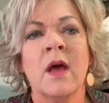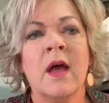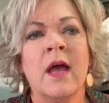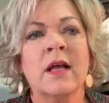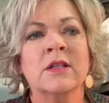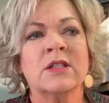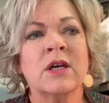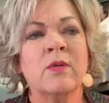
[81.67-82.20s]

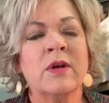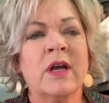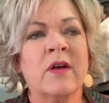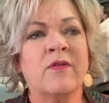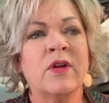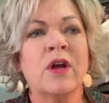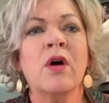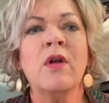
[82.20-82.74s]
And so
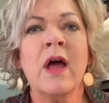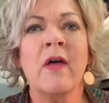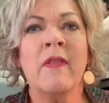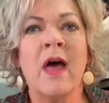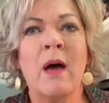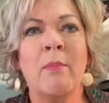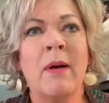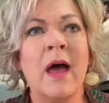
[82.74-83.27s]
if we go down
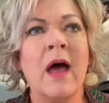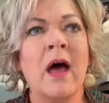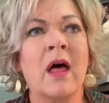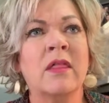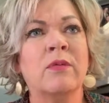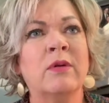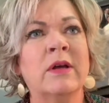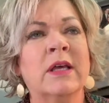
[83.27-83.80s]
that
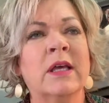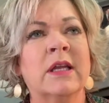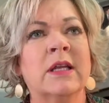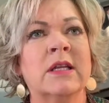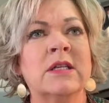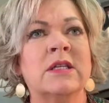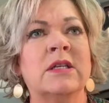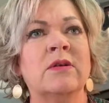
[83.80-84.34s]
path, we get
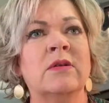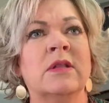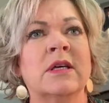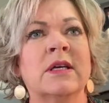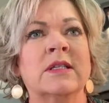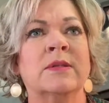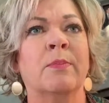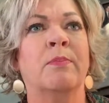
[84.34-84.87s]
into
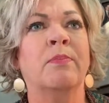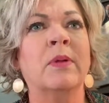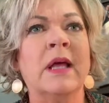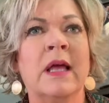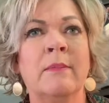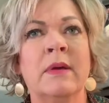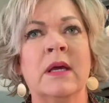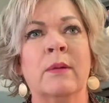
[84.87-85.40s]
this
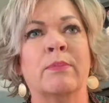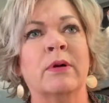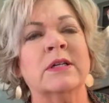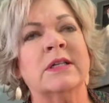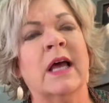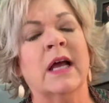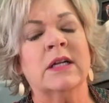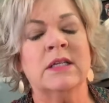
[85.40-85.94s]
blaming and
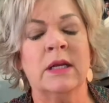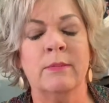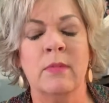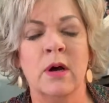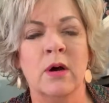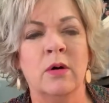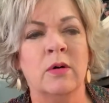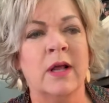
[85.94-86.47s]
protecting
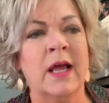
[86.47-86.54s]
mode.